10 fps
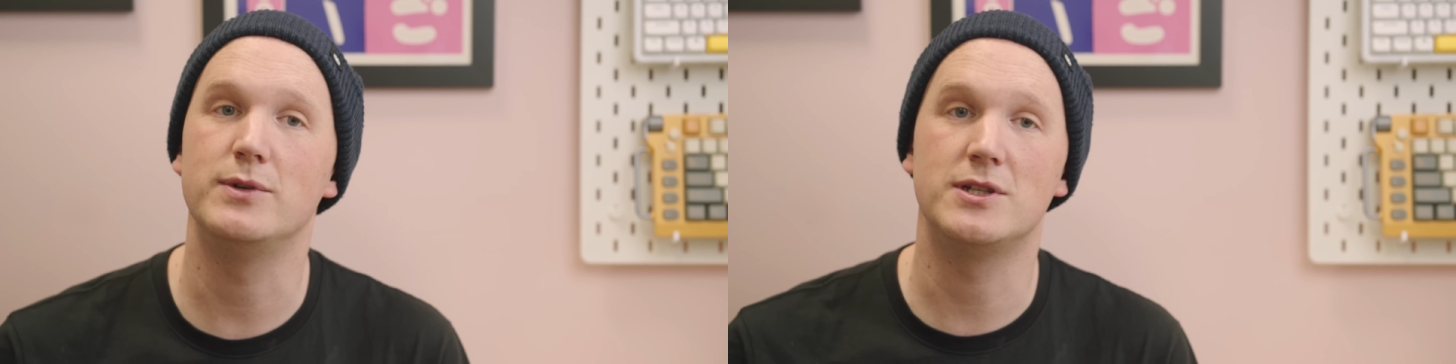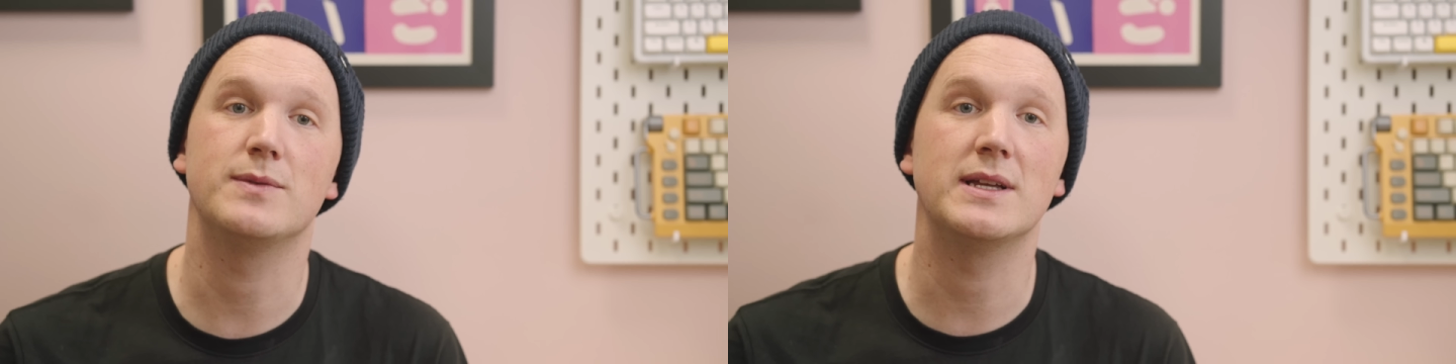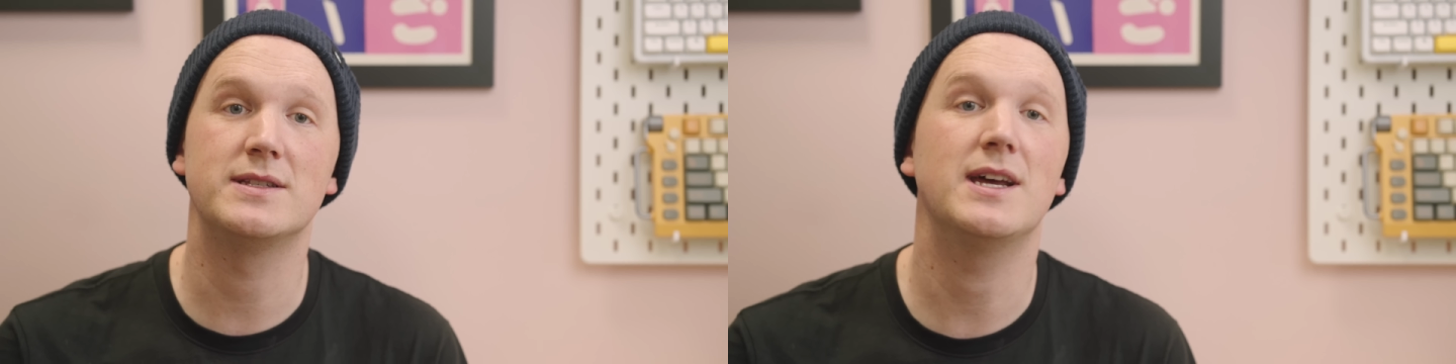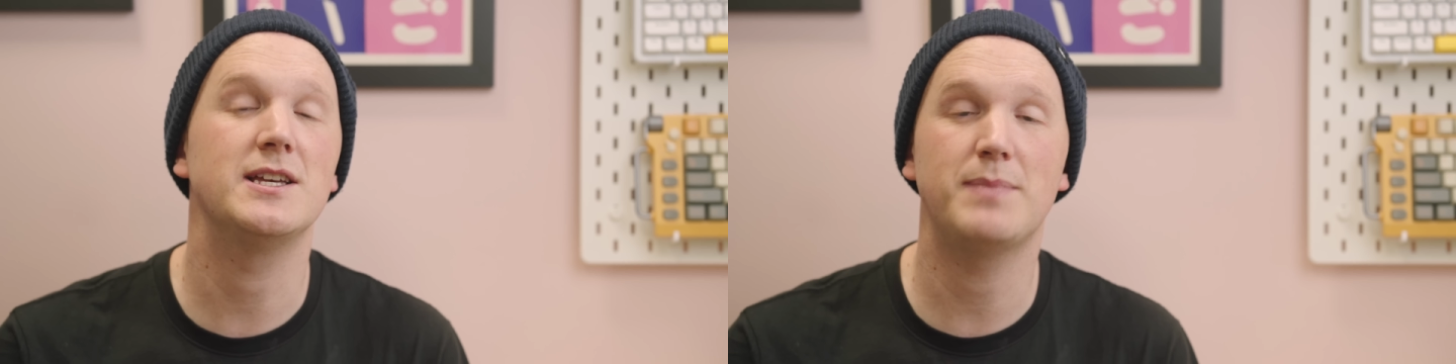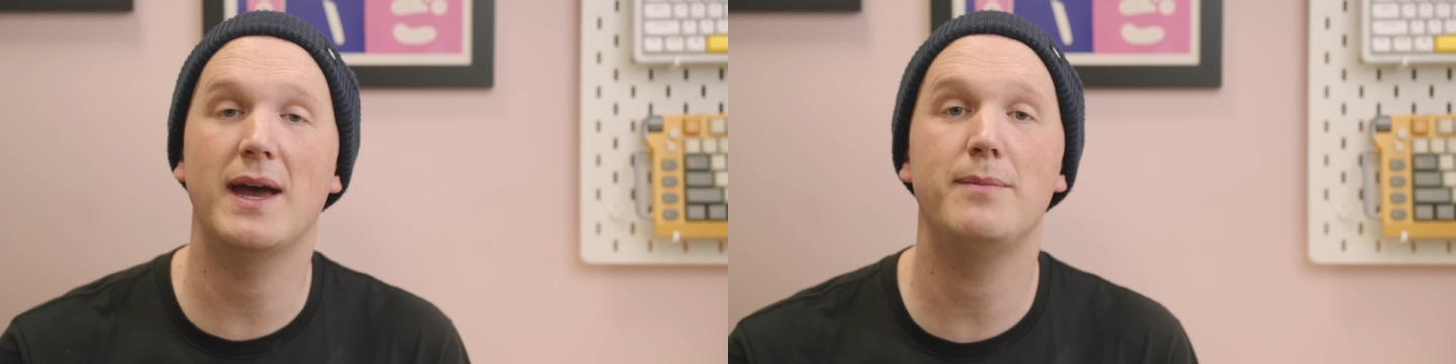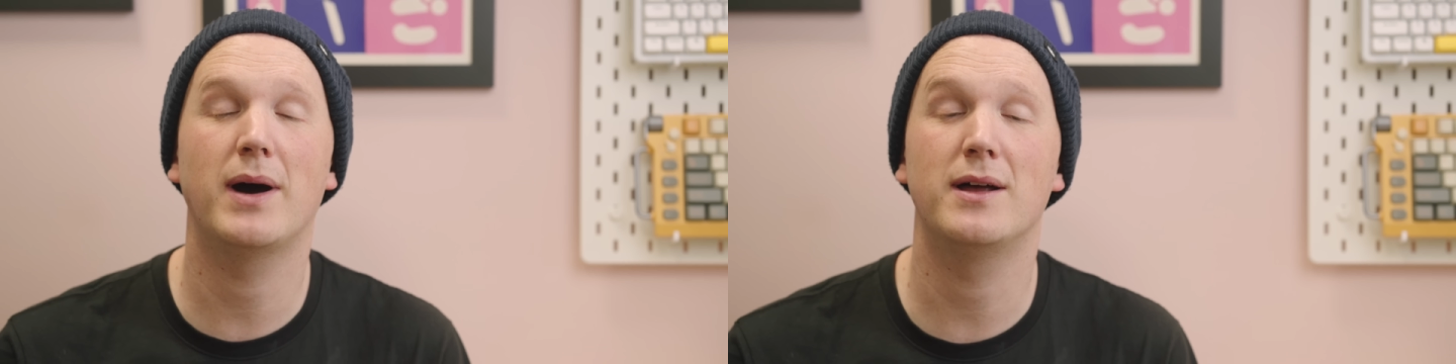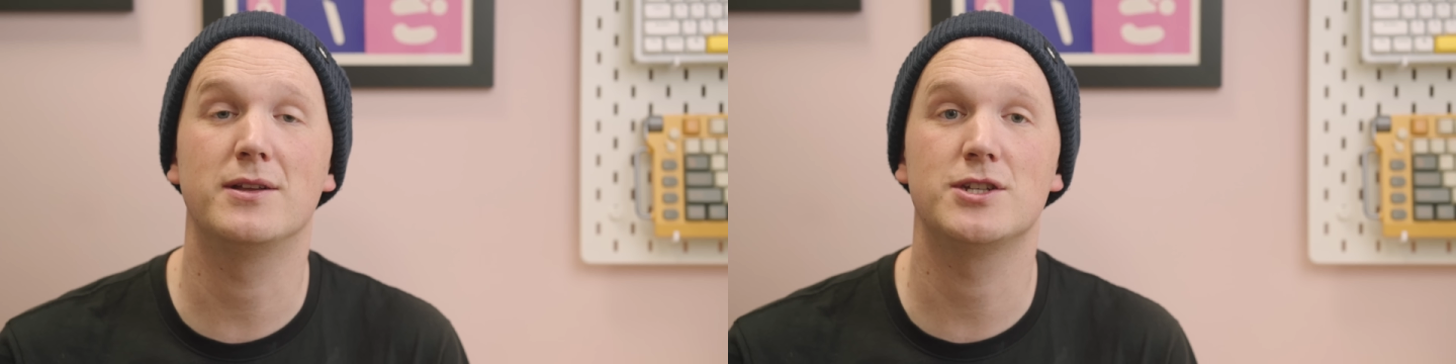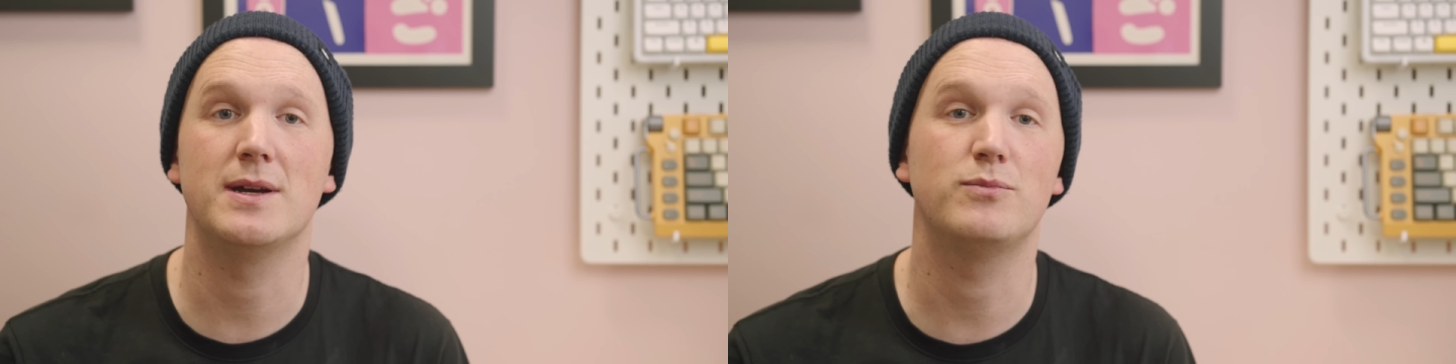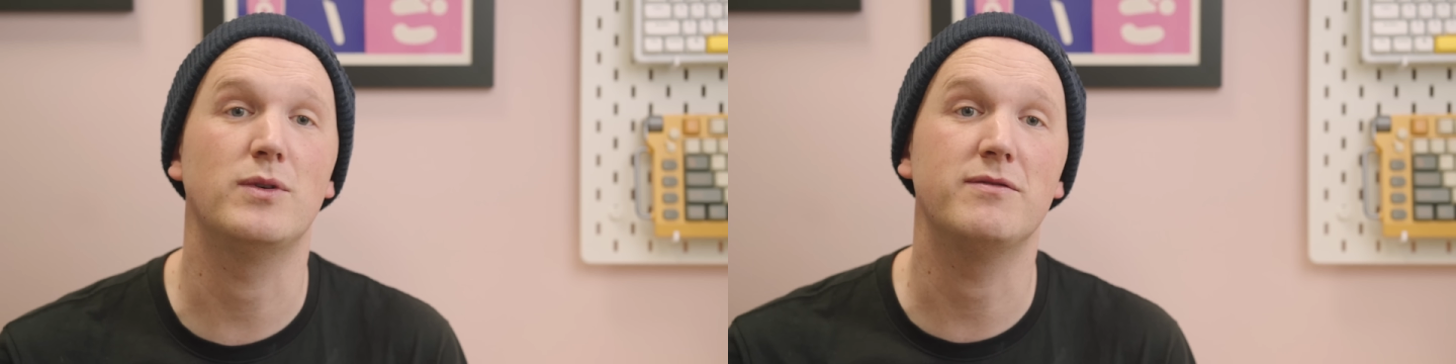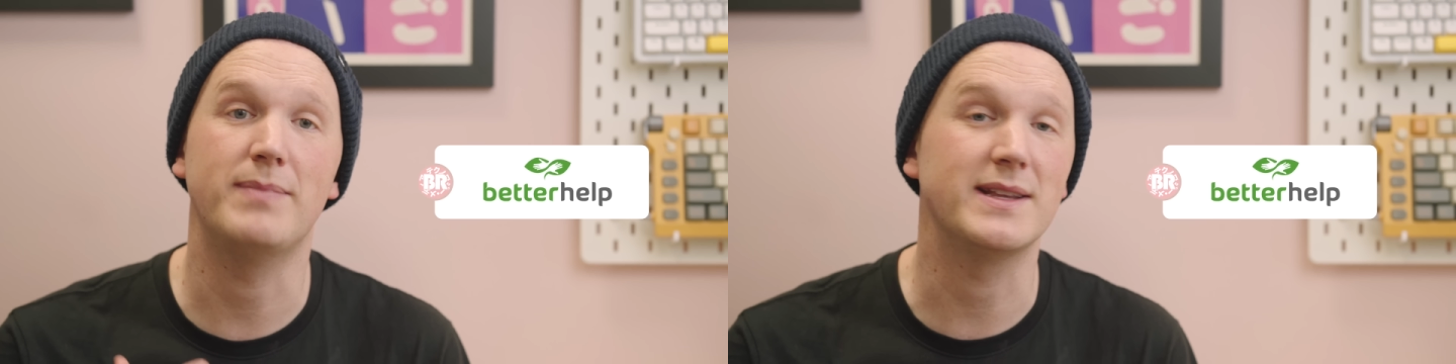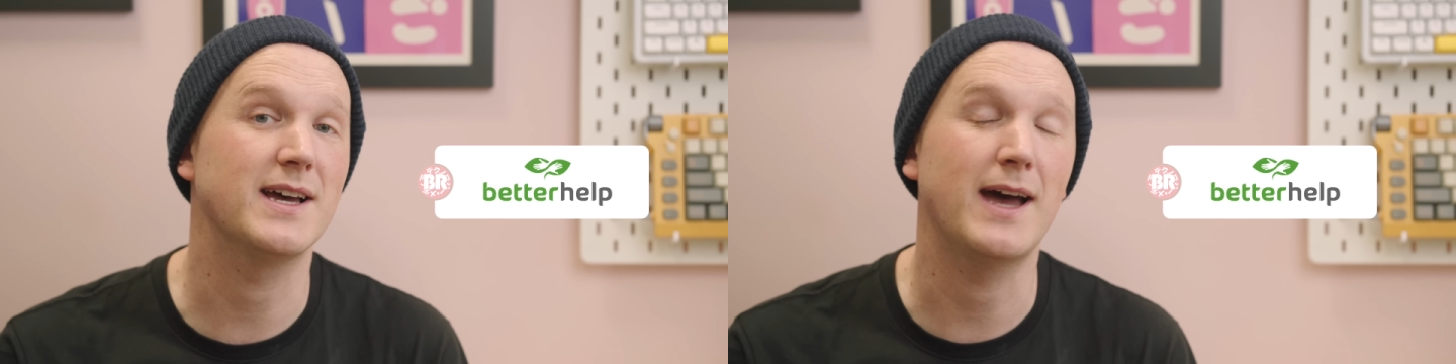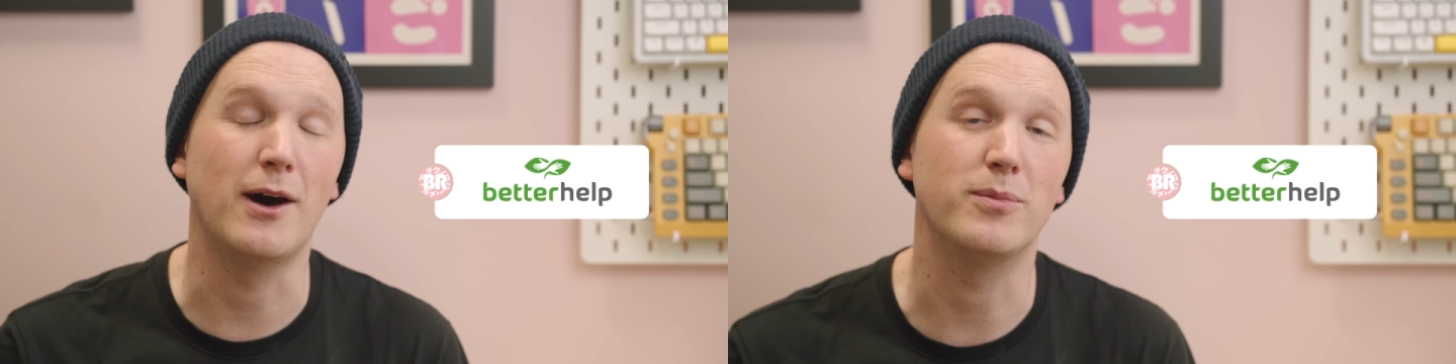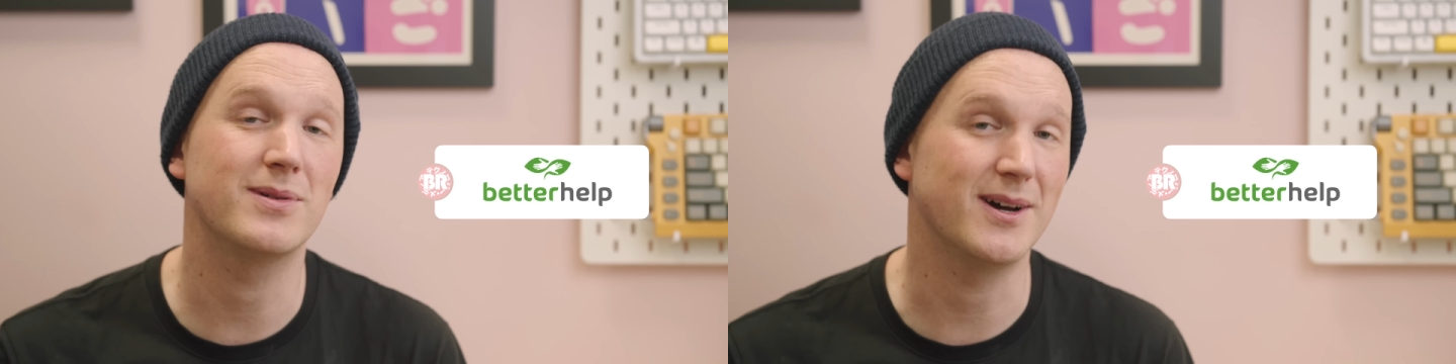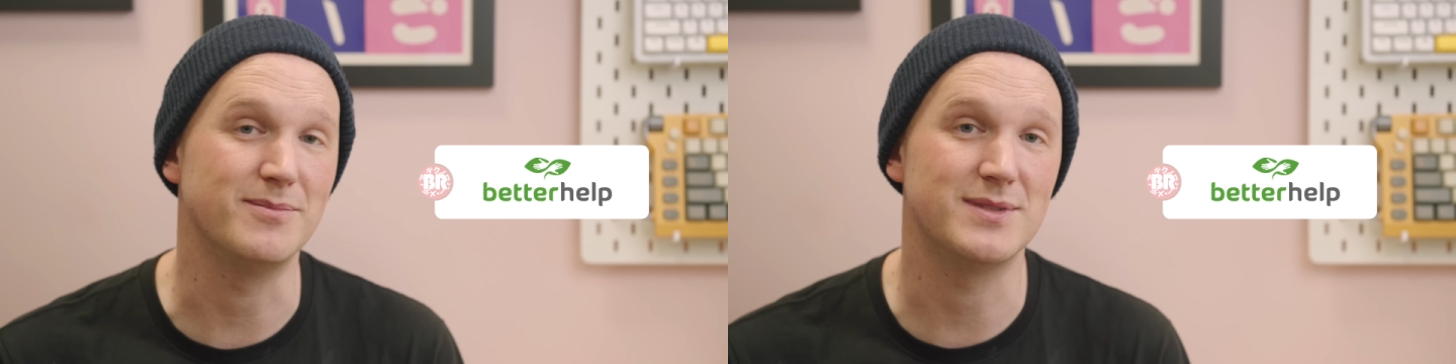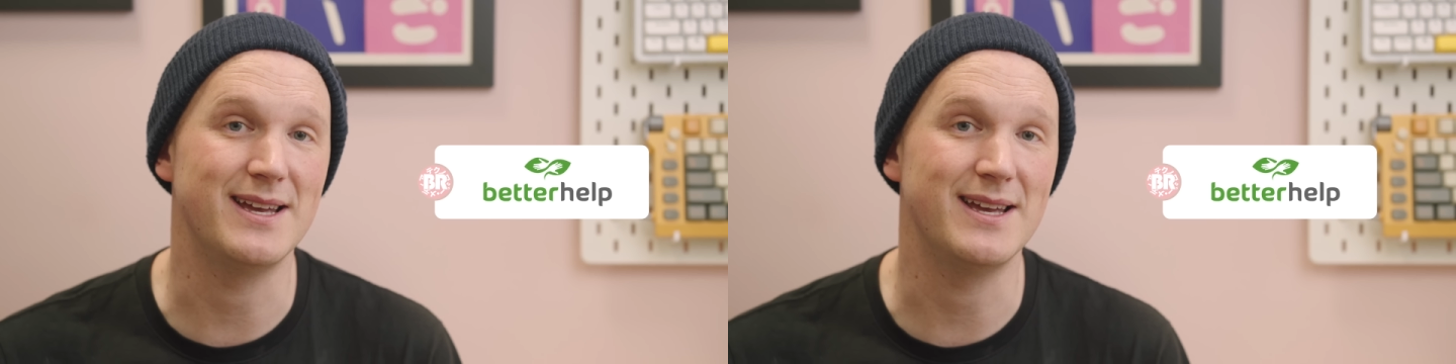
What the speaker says: which is where today's paid partnership with BetterHelp comes